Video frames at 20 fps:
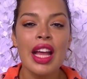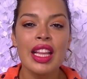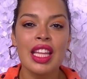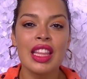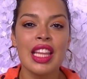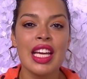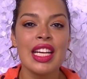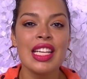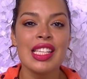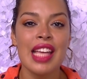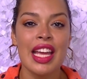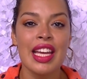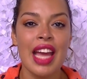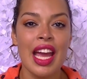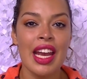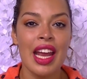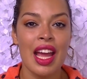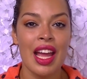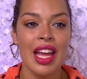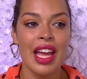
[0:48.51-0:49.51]
The thing is I
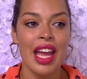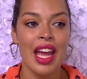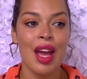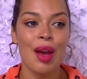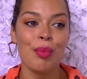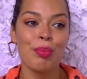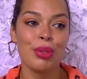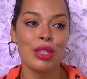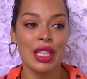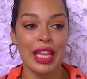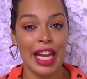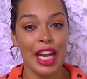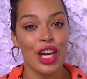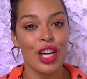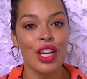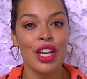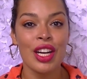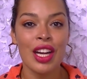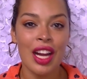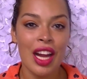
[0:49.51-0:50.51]
get a
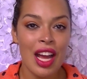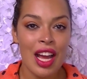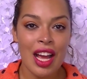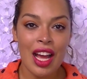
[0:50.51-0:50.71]
planner